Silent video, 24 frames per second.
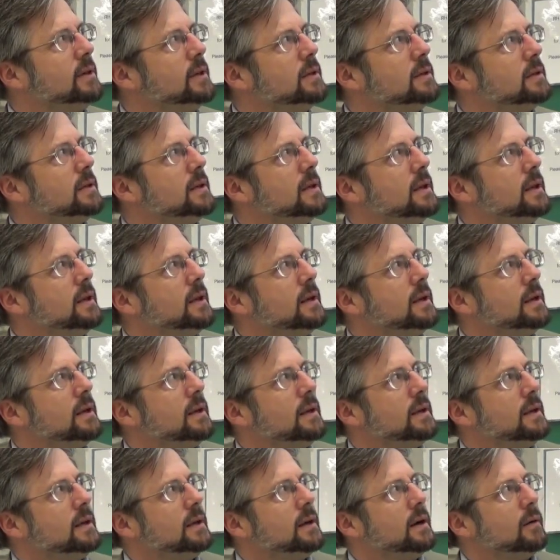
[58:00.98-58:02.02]
level,
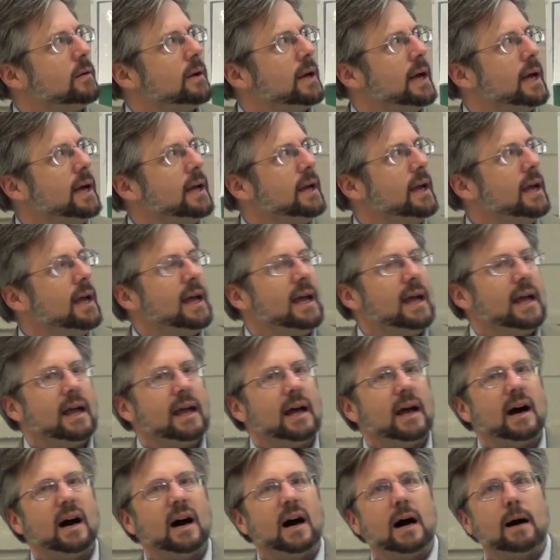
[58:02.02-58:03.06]

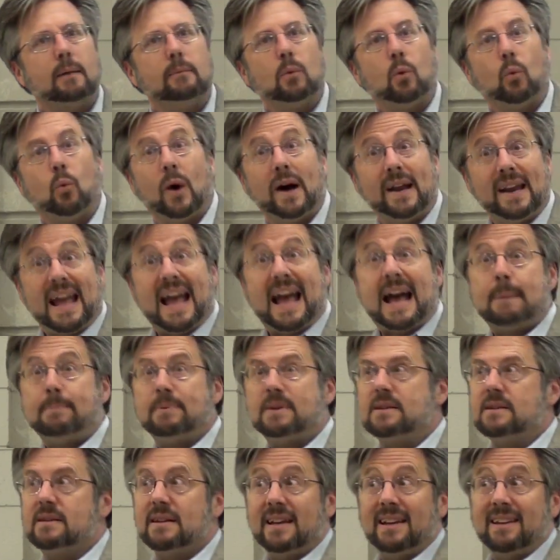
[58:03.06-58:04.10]
okay, what
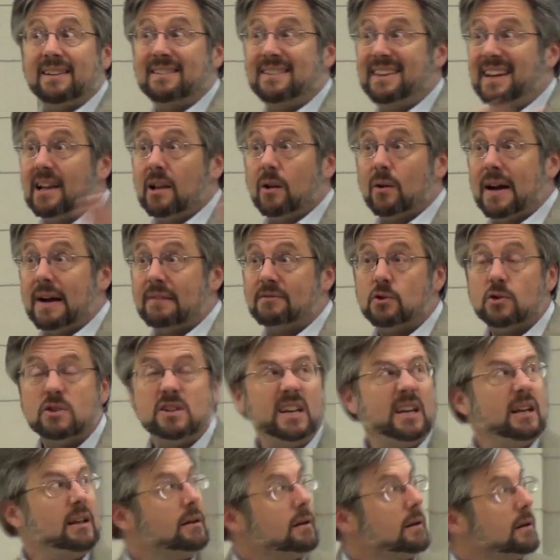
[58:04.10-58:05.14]
happened in dealer after
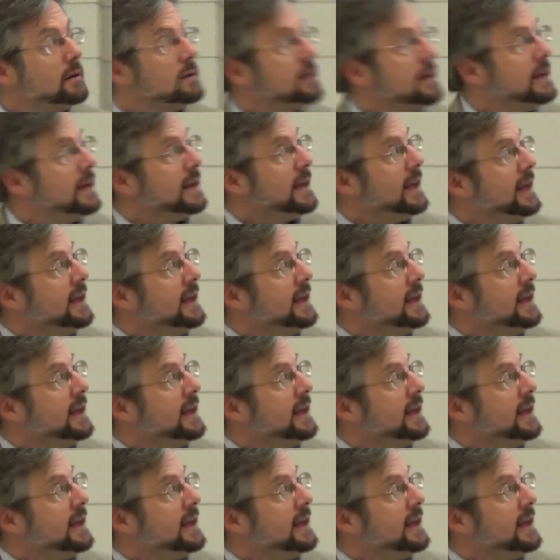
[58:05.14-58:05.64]
dealer